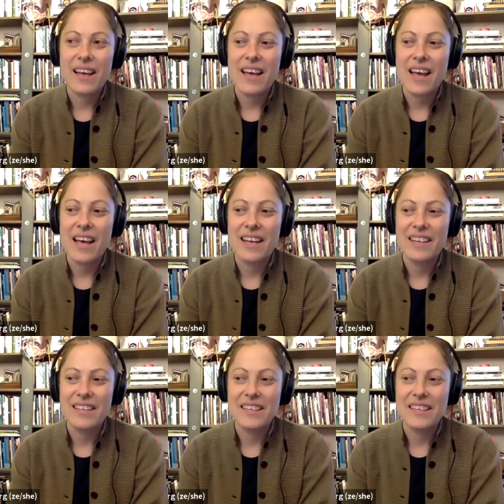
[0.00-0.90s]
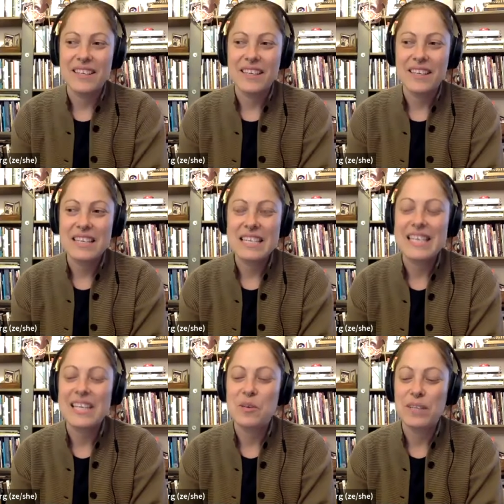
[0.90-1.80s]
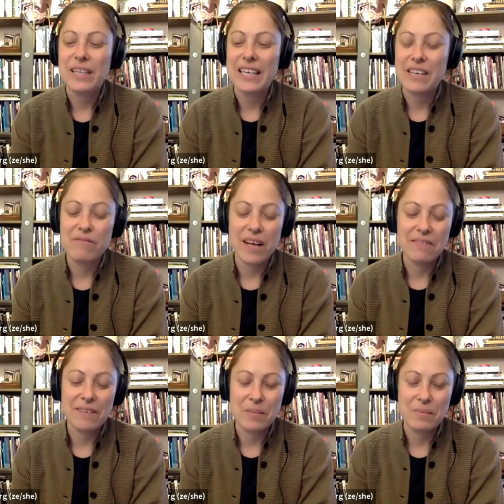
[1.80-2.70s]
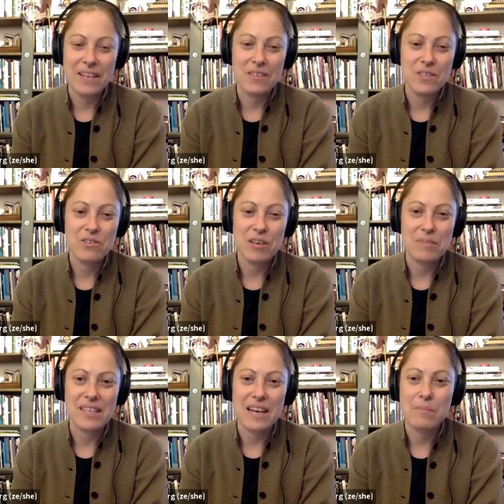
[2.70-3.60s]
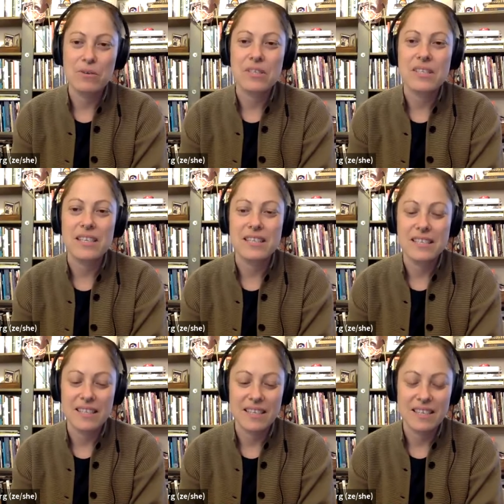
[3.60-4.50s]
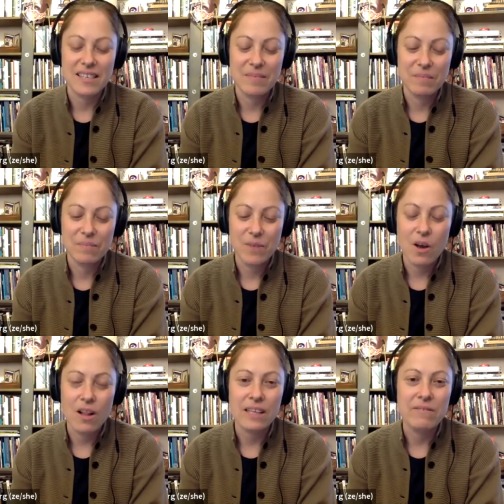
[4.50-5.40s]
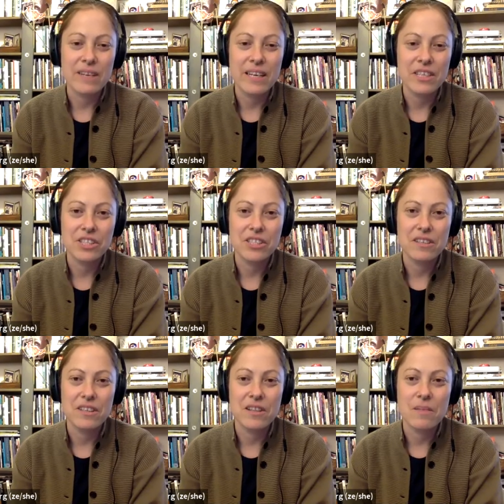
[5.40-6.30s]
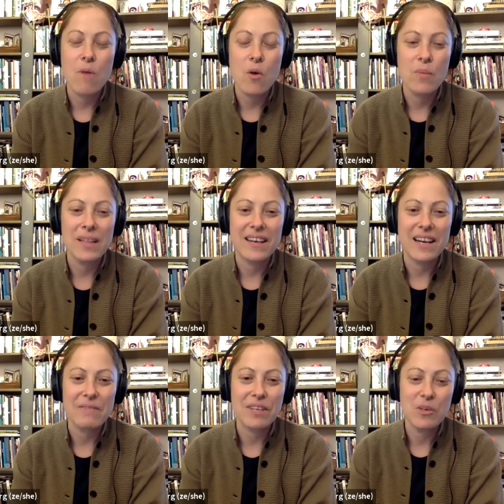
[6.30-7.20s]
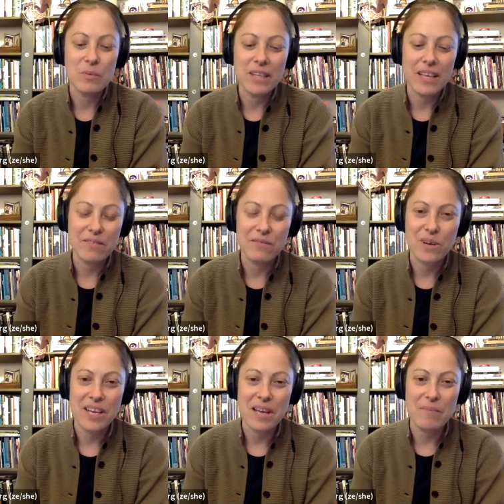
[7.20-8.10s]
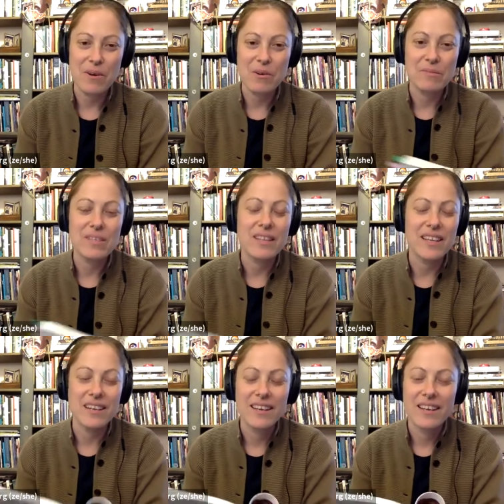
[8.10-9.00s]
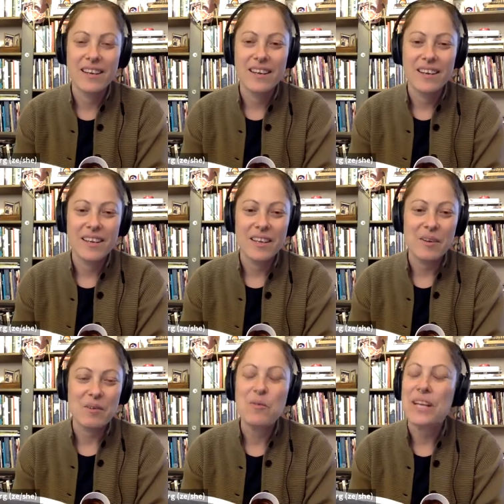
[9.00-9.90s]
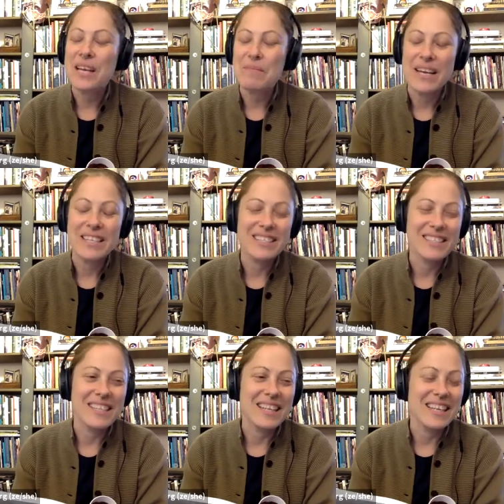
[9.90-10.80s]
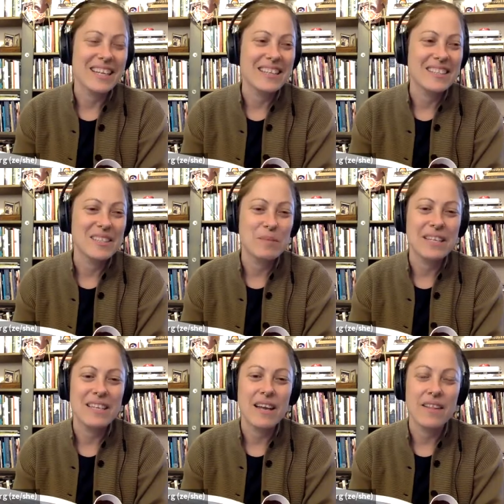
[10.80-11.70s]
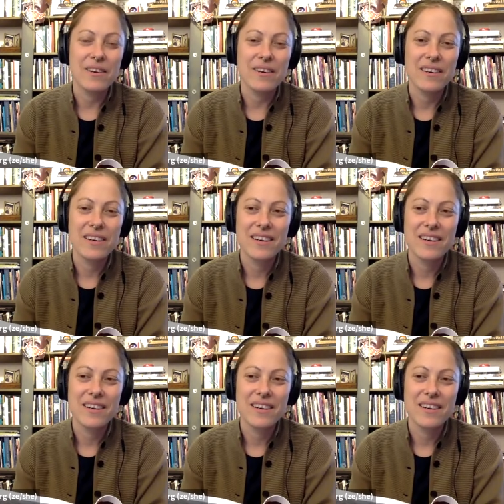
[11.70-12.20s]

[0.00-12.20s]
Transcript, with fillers: and continually evolving manuscripts that I persist in calling finished the moment that I've accumulated 48 poems and then, you know, 48 pages and then spend another